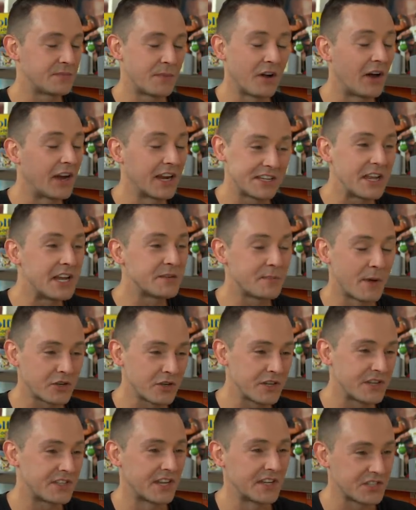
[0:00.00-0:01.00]
Like
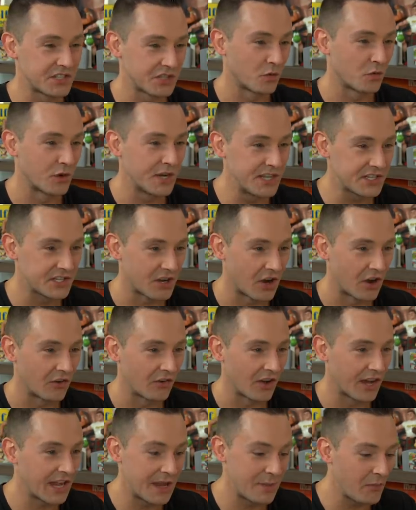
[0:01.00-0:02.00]
especially since the restart,
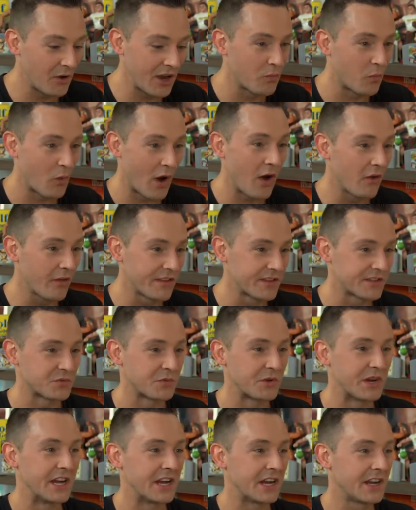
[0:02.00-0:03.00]
like he played well this
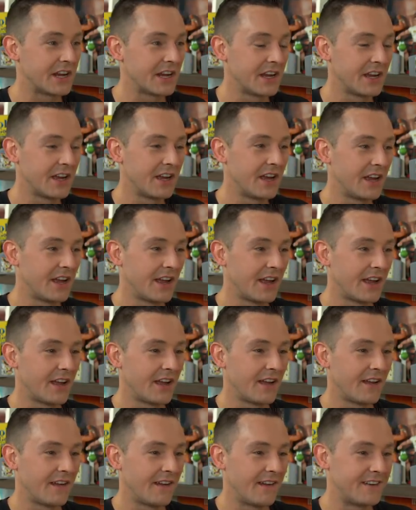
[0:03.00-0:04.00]
week,
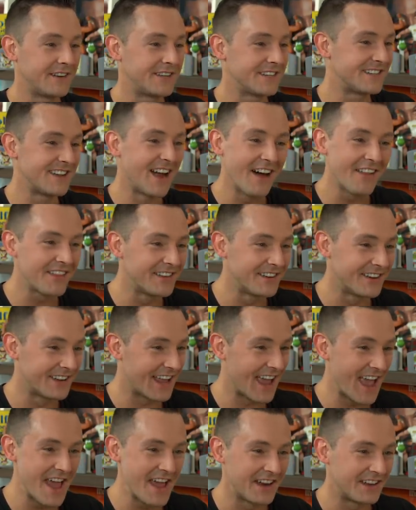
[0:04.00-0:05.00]
and just nothing
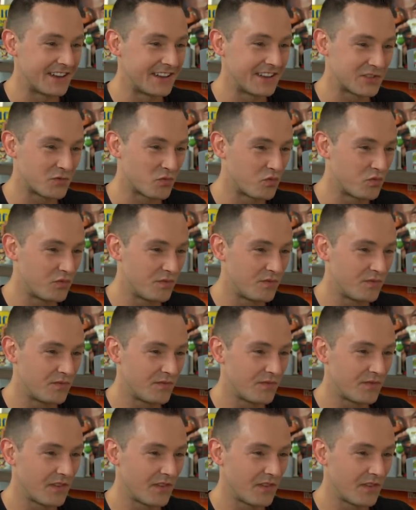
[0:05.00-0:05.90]
again. Again,